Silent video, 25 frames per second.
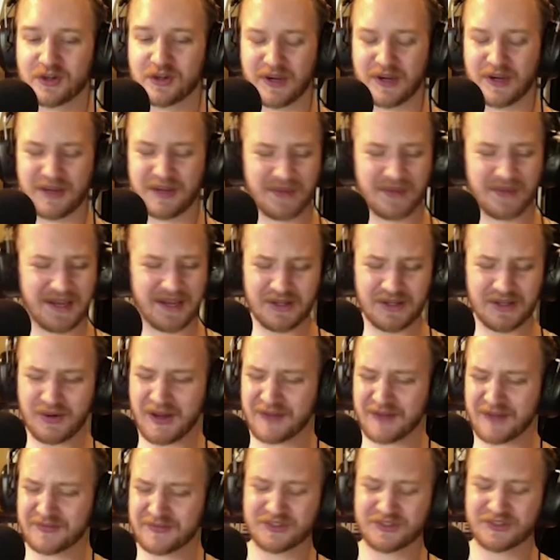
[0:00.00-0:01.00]
And man, you
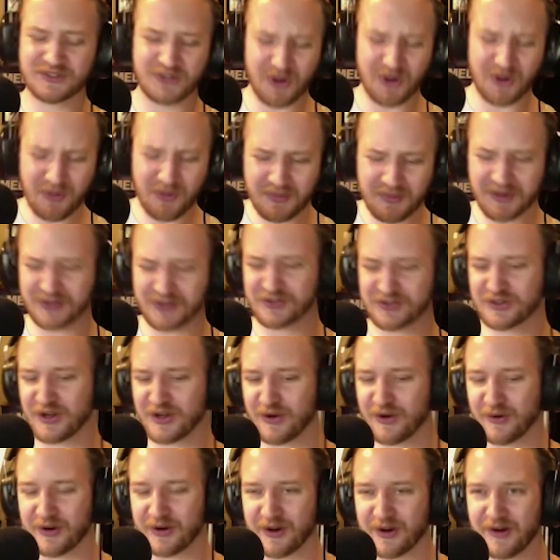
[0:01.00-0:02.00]
have so much
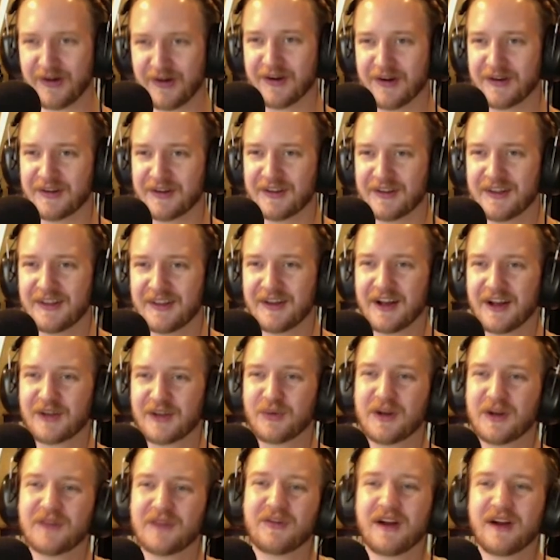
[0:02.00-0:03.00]
going on. Like
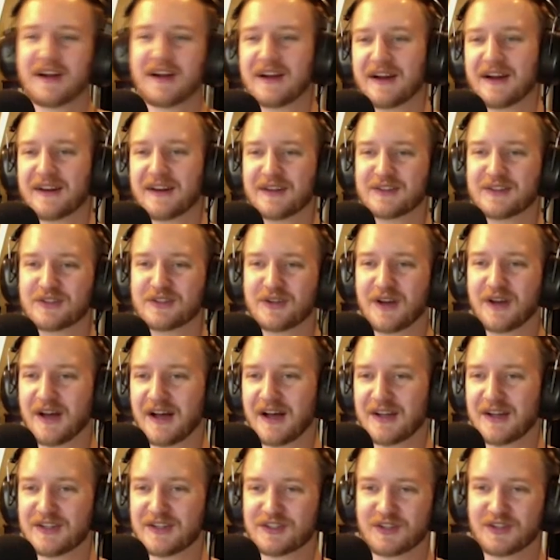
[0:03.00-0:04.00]
whenever I got into you,
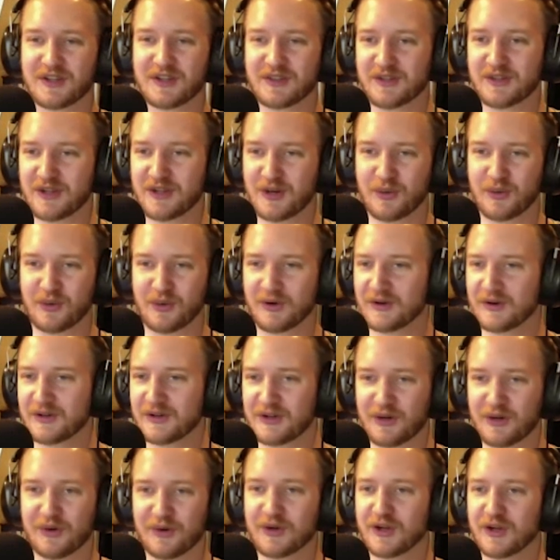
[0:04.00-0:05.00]
I just thought that you were, you
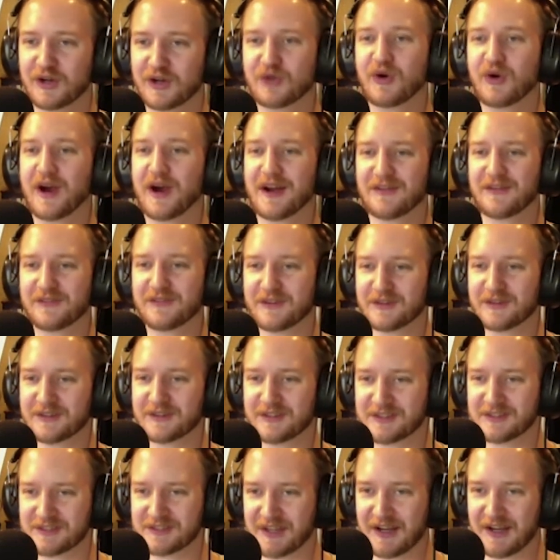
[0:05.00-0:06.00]
know, a graphic
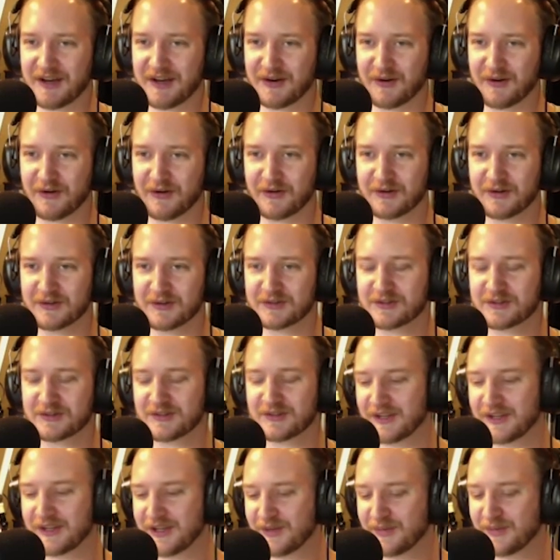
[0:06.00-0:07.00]
design artist.
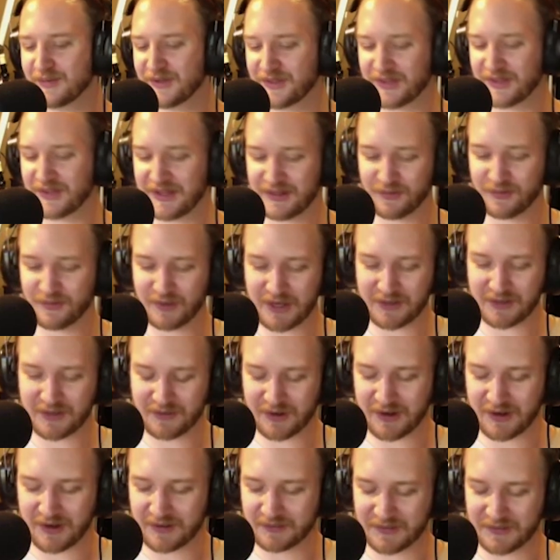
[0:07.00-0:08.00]
But then
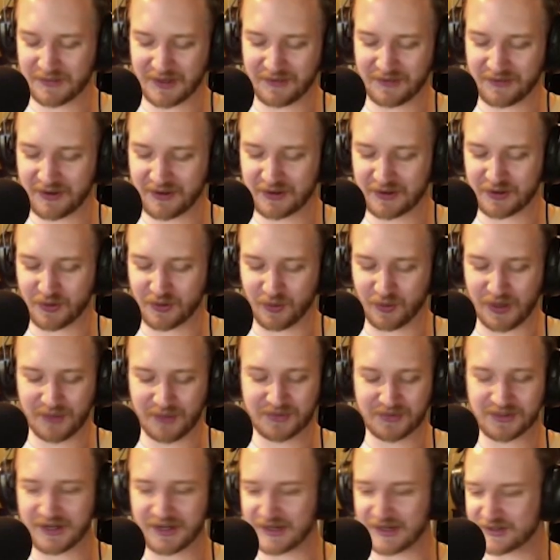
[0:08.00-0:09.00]
whenever I found your
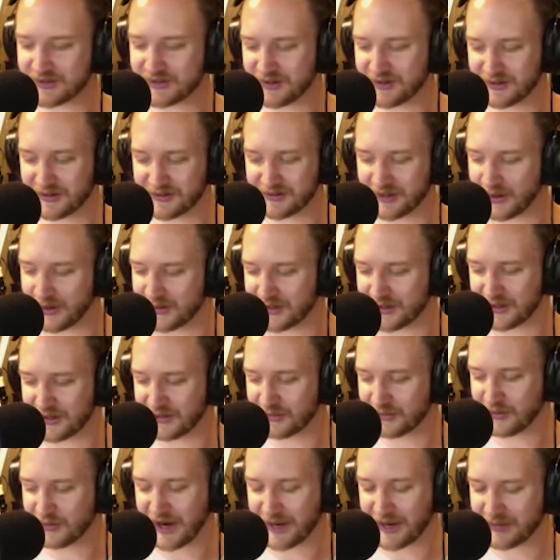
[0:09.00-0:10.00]
website, I started going down
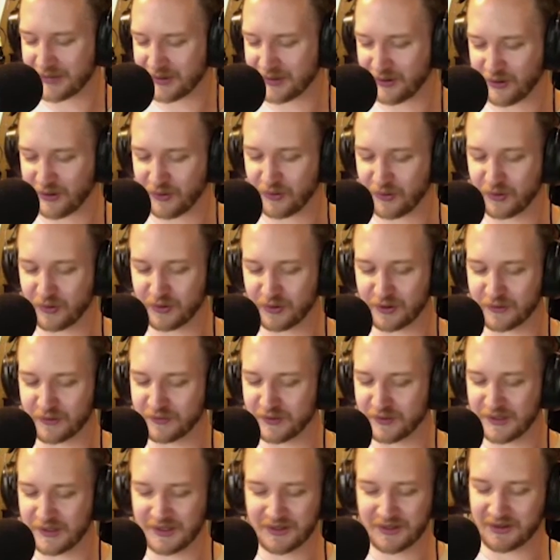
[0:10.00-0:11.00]
the rabbit hole
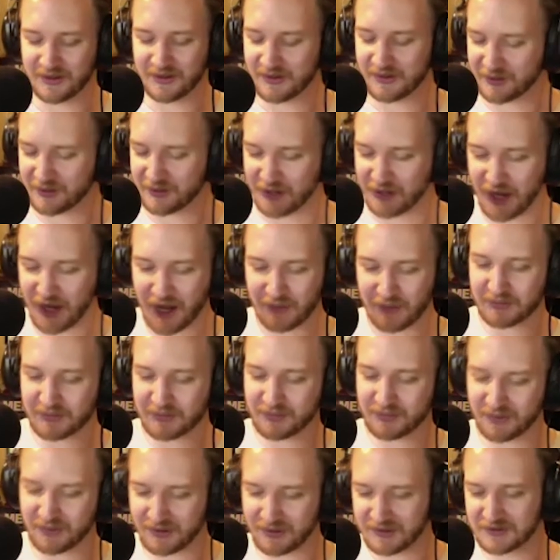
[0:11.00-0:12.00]
of the comic
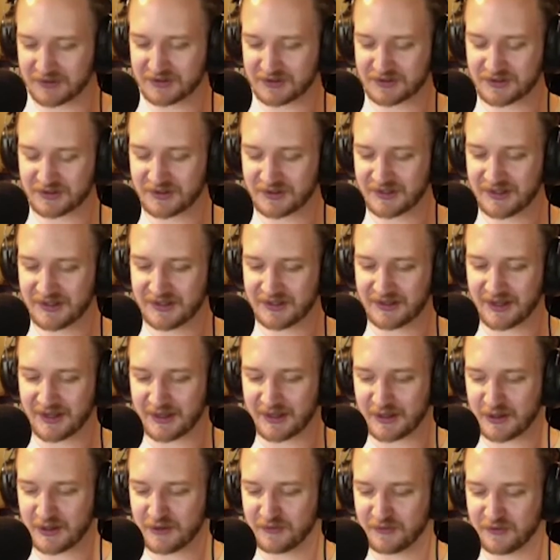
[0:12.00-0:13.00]
books that
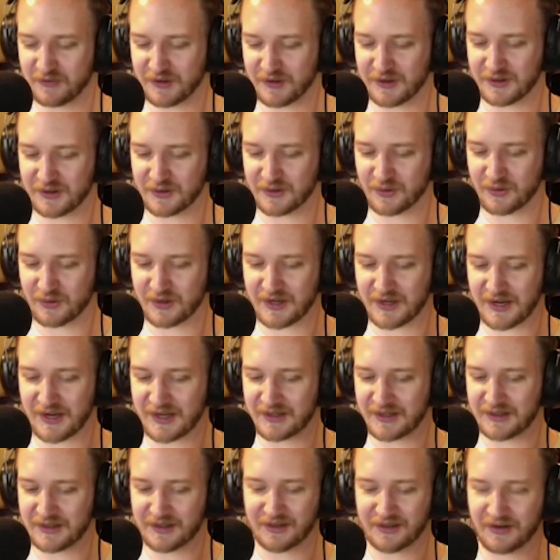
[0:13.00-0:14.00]
you've
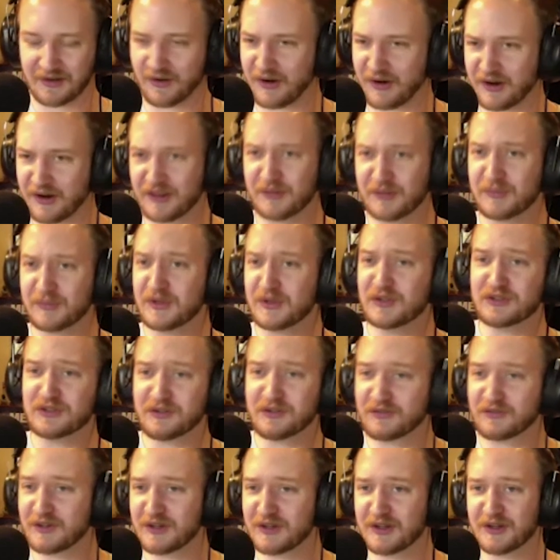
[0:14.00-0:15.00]
created, a lot of the
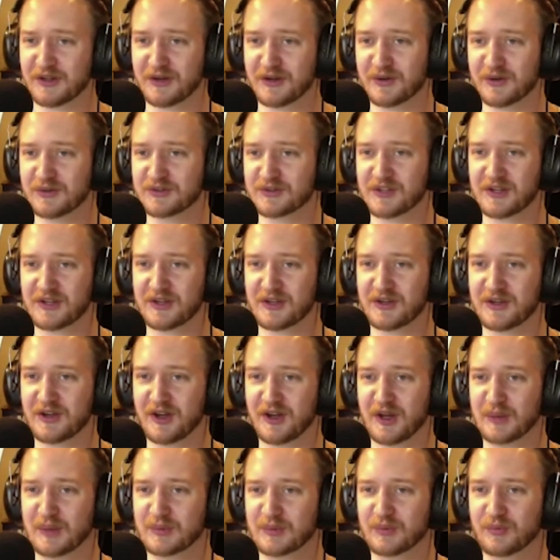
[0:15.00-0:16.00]
music videos that you
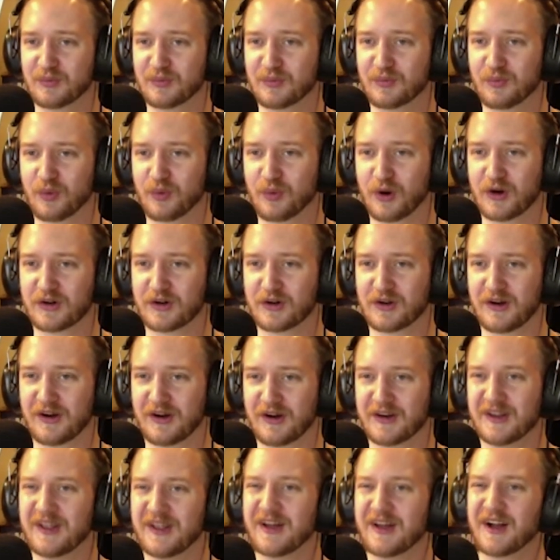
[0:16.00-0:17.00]
helped work
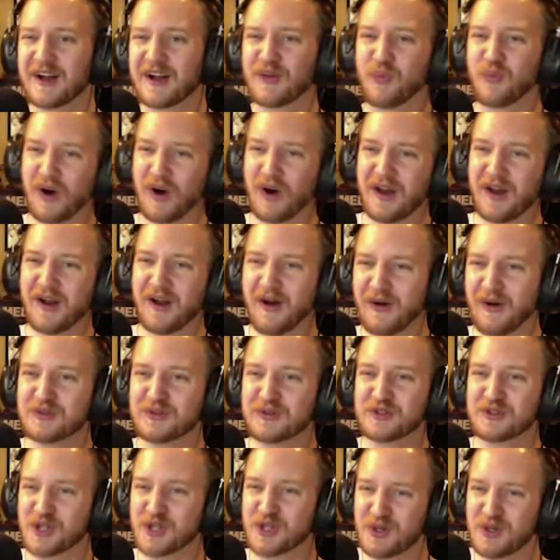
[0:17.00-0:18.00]
on. Like, what all
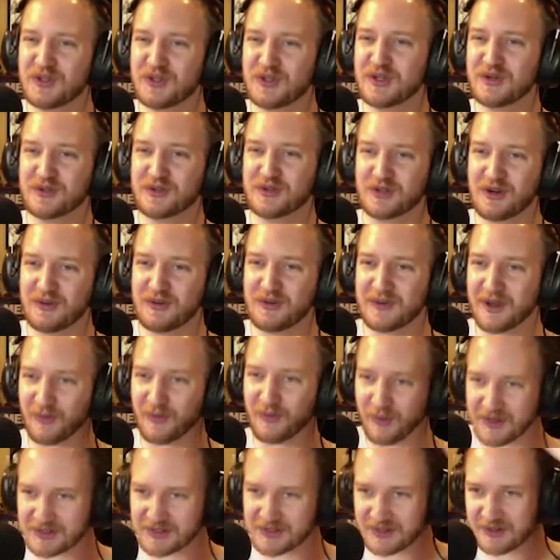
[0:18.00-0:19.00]
do you do,
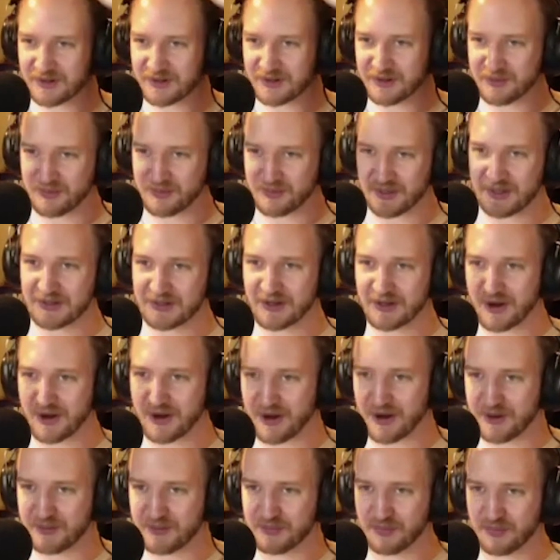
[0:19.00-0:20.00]
man? What's under the big
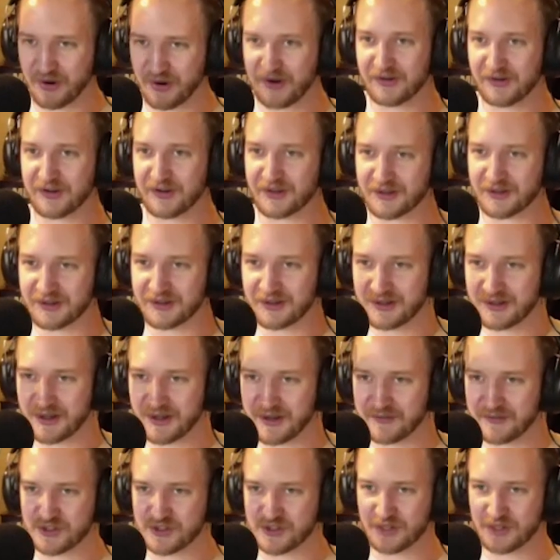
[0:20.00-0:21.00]
umbrella
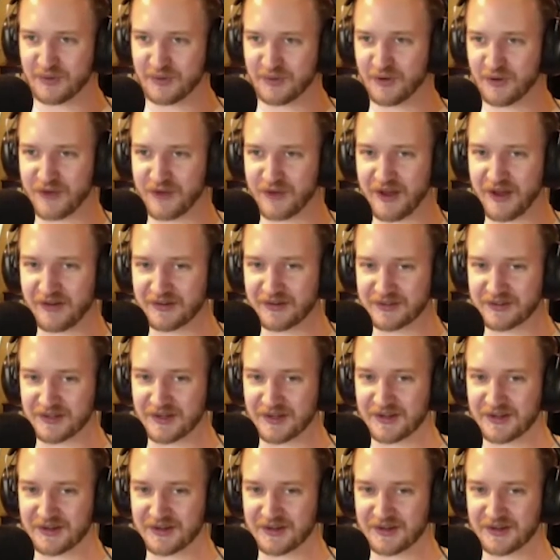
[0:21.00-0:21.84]
of Jimbo Valentine?